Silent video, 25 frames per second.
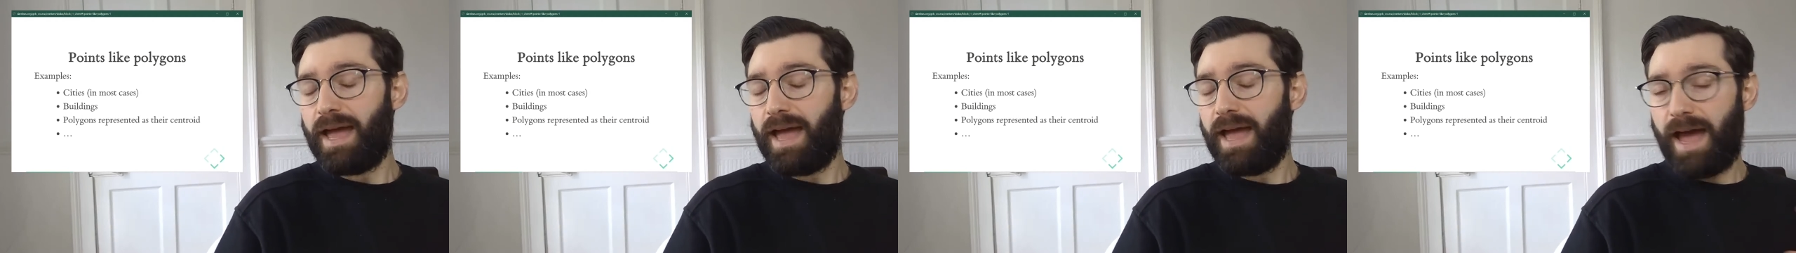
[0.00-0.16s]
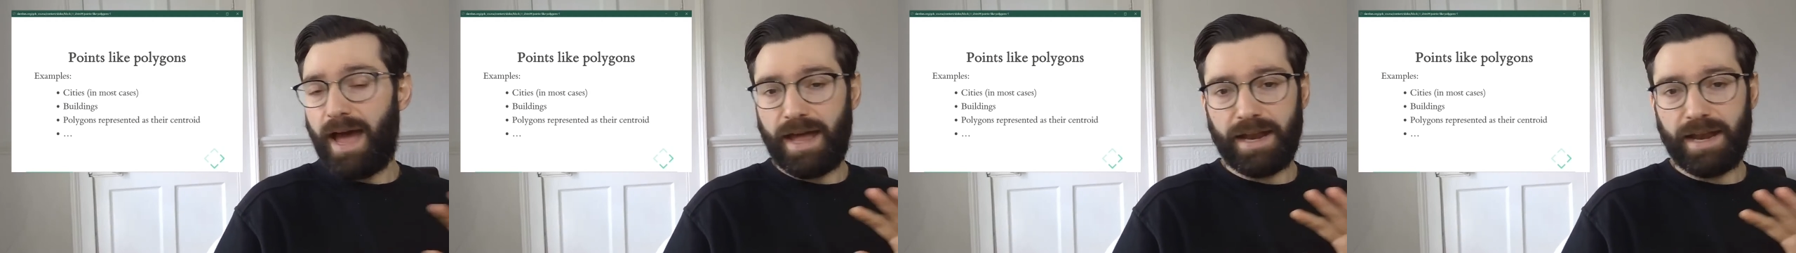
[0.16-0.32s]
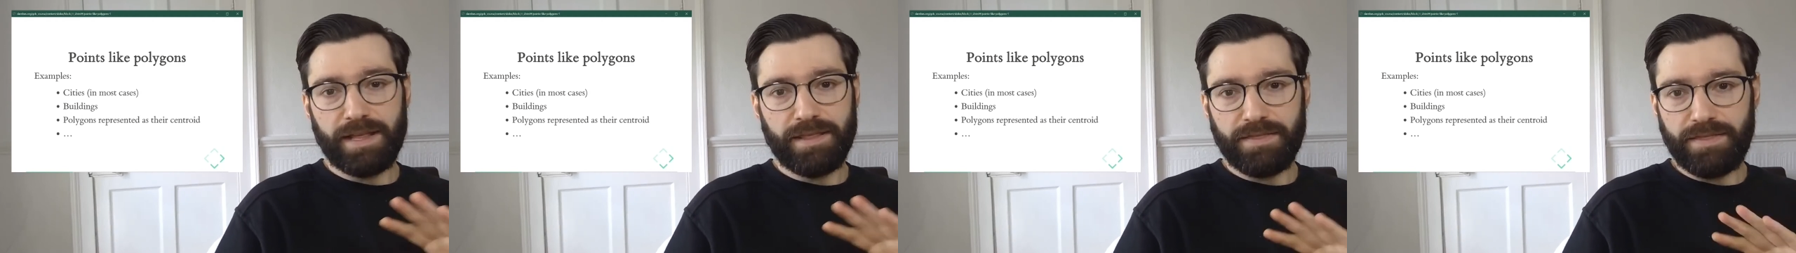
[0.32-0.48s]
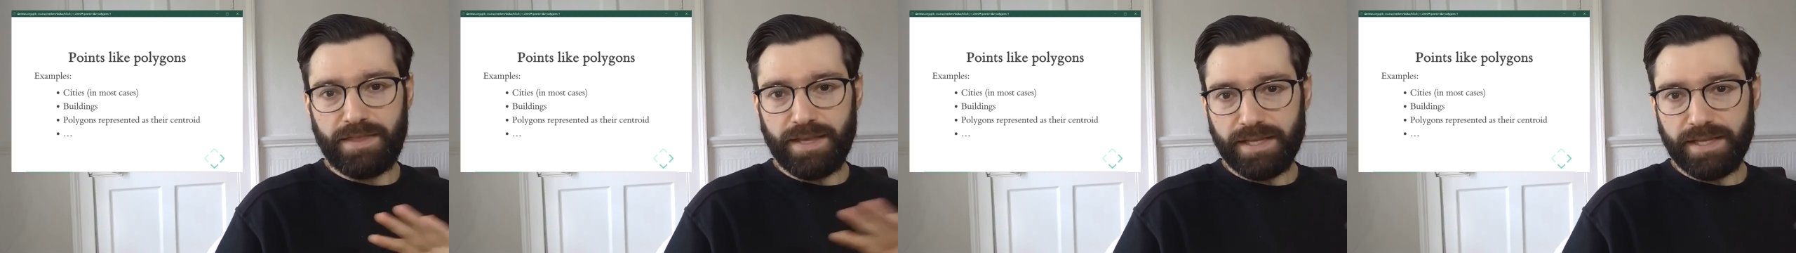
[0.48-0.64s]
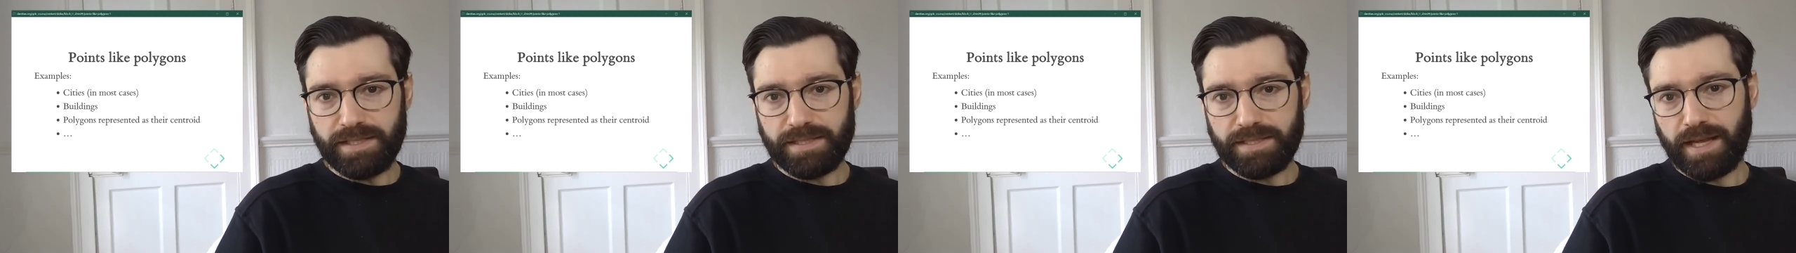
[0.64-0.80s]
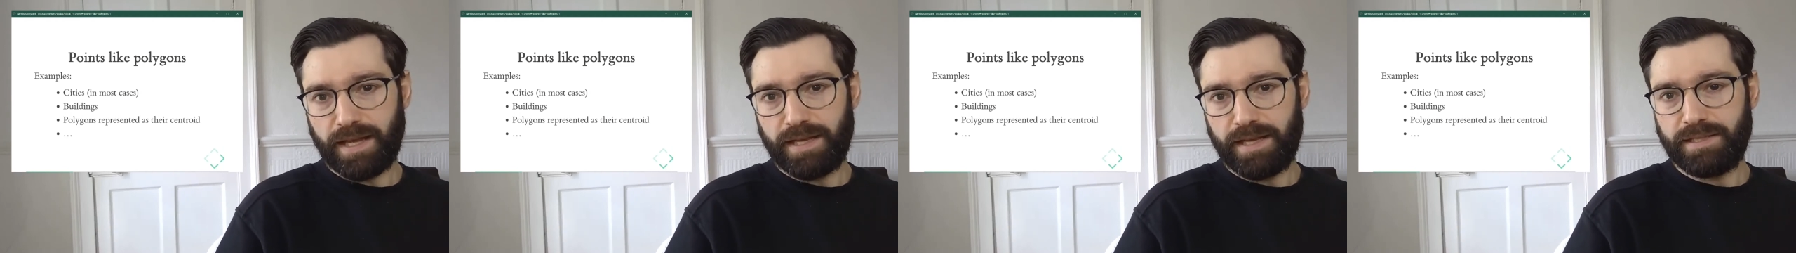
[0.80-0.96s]
And in
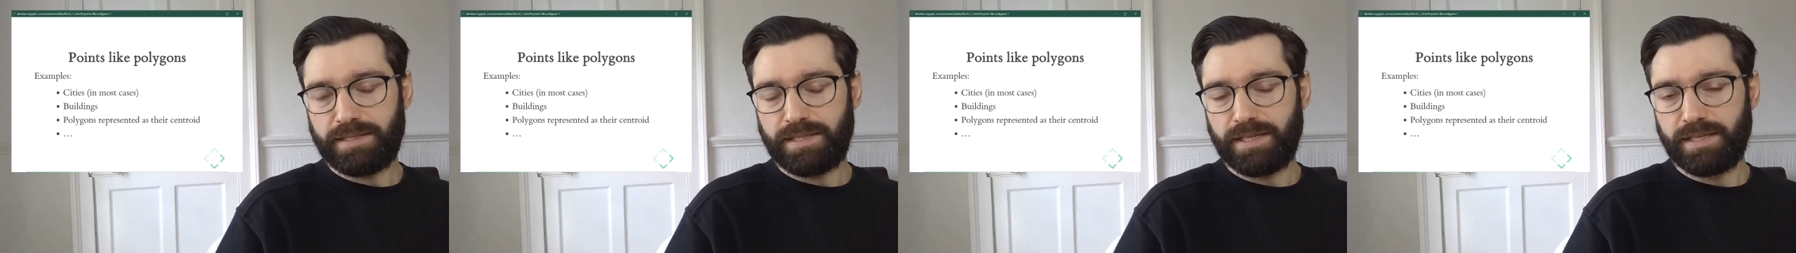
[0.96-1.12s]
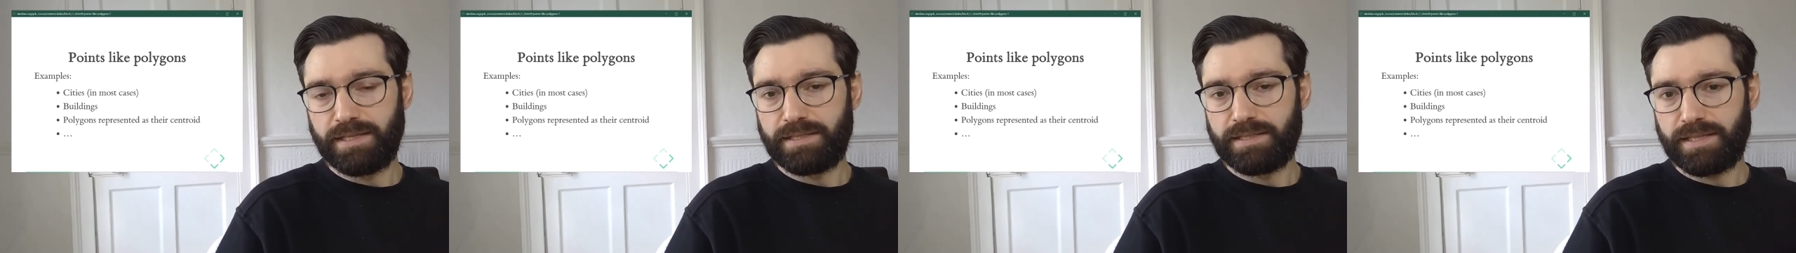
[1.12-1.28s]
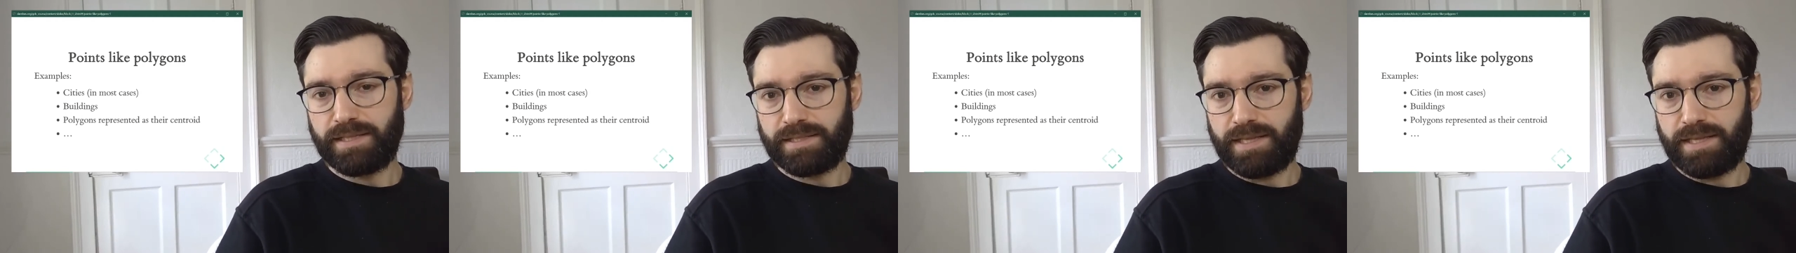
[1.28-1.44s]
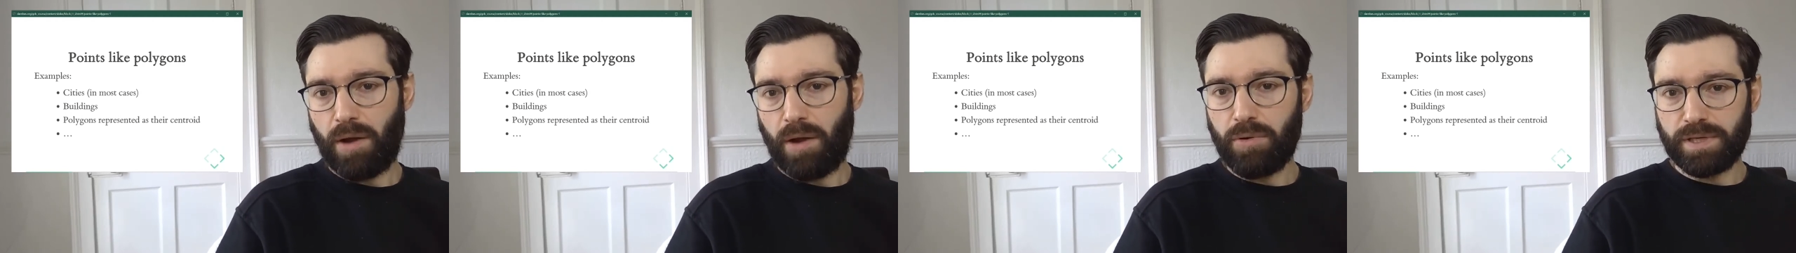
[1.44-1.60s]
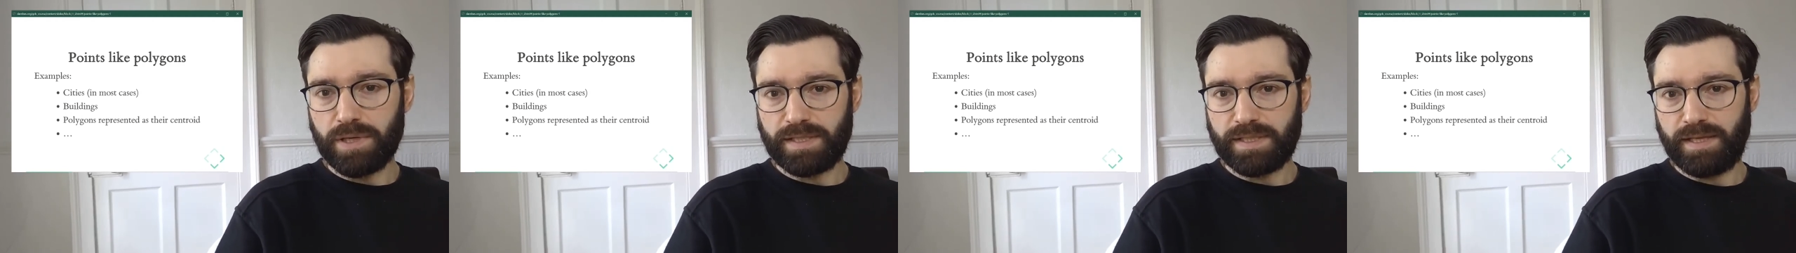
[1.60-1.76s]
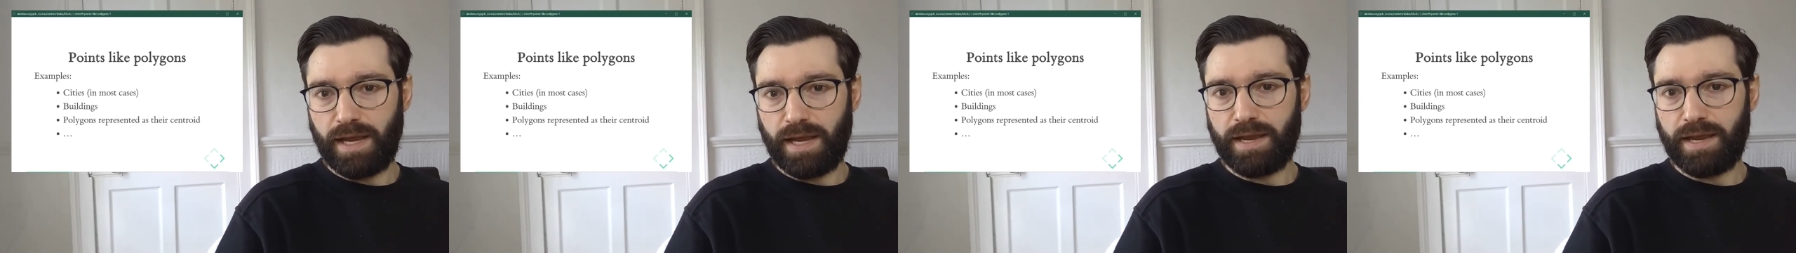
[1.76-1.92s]
these cases, as I
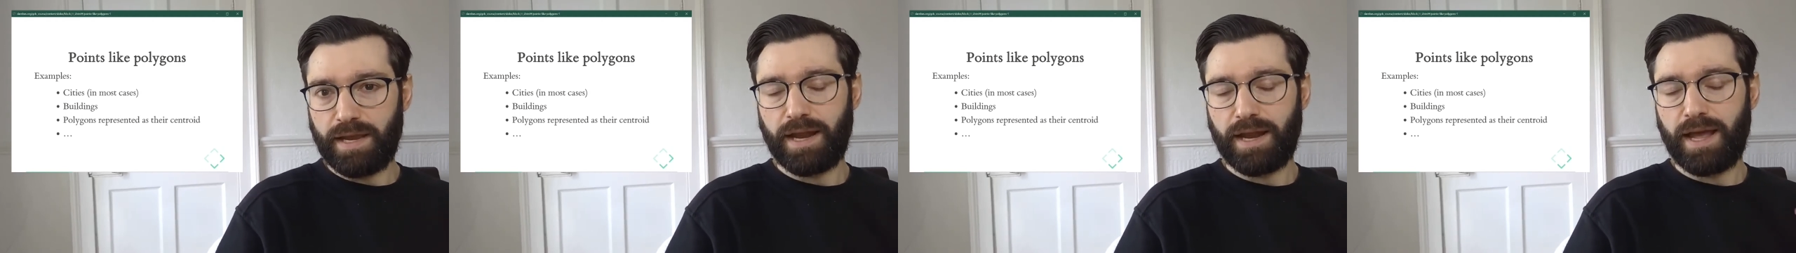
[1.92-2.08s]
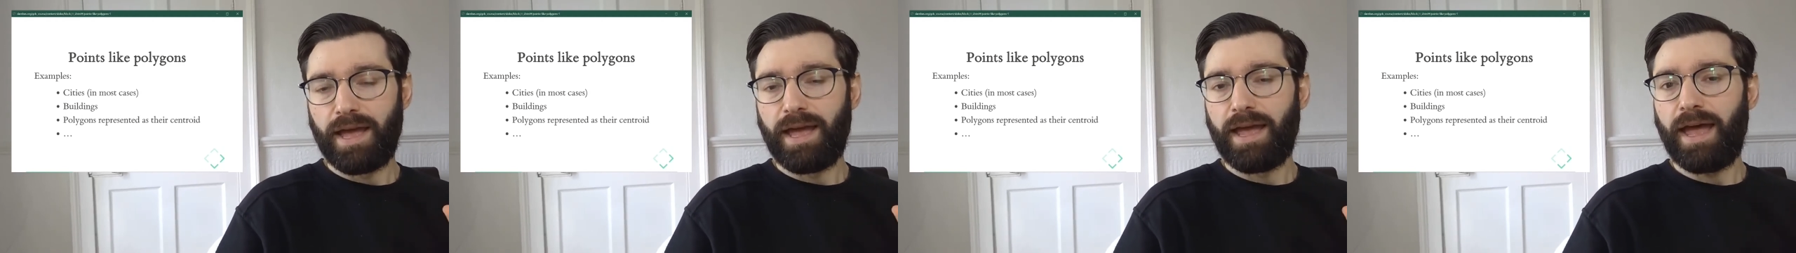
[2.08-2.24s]
was saying,